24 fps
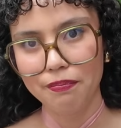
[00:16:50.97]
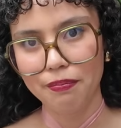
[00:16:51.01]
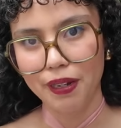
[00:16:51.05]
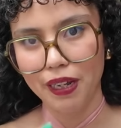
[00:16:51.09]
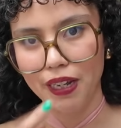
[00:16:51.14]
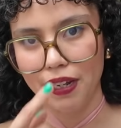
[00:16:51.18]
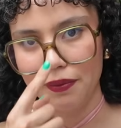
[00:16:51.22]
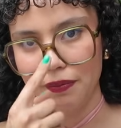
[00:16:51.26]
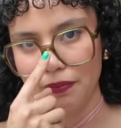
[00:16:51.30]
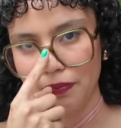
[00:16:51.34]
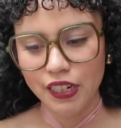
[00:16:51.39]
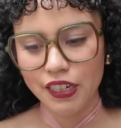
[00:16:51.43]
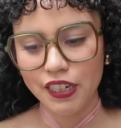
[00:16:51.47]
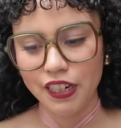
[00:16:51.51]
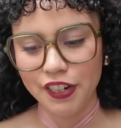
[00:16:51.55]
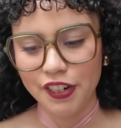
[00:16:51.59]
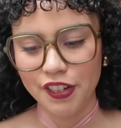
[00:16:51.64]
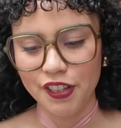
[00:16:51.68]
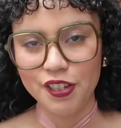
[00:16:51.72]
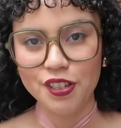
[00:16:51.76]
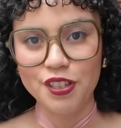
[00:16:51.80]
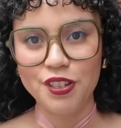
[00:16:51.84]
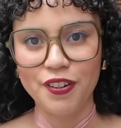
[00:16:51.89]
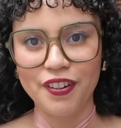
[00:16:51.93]
but I'll tell
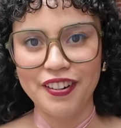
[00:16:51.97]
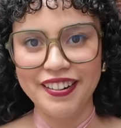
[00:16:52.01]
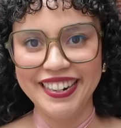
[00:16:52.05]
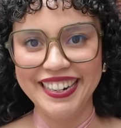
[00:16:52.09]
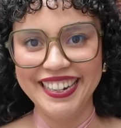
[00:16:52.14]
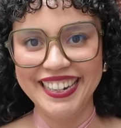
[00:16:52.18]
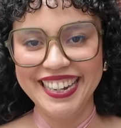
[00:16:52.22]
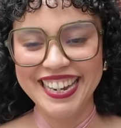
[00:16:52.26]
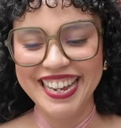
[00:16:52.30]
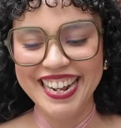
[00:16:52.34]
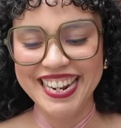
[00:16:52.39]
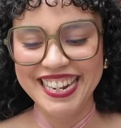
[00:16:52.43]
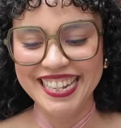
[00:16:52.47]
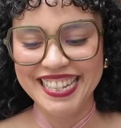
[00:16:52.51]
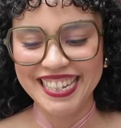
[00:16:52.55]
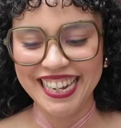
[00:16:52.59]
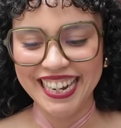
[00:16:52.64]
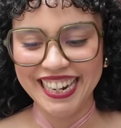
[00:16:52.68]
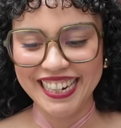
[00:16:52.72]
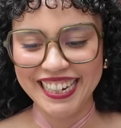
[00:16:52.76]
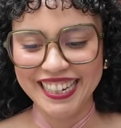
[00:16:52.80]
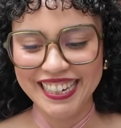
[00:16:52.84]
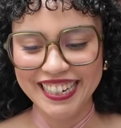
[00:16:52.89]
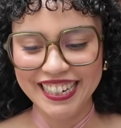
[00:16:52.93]
you the story in a
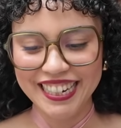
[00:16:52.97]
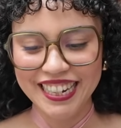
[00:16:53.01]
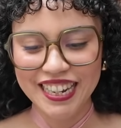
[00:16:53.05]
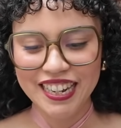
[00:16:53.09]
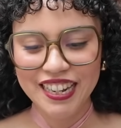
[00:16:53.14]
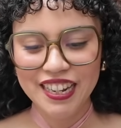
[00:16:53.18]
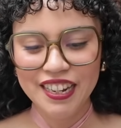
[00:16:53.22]
second.